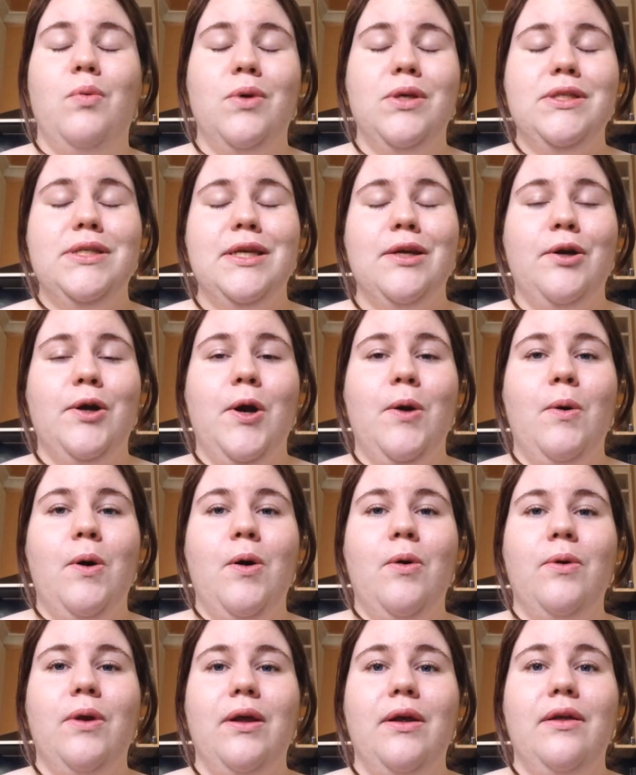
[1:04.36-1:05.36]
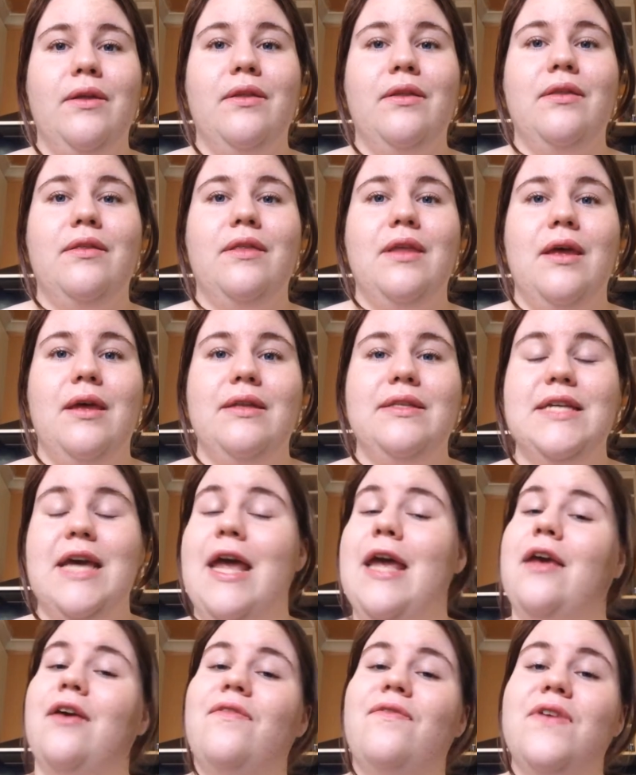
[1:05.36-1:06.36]
But once they grow older, they
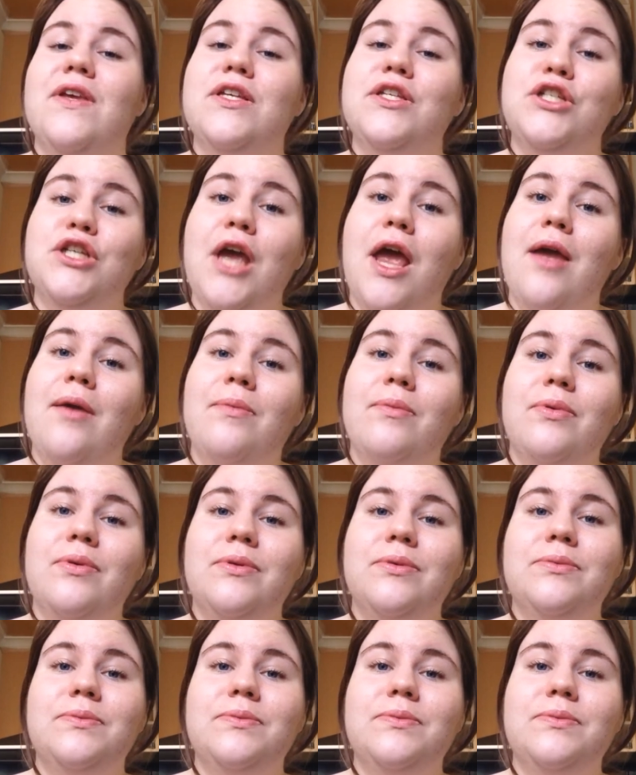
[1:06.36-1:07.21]
take a fixed shape.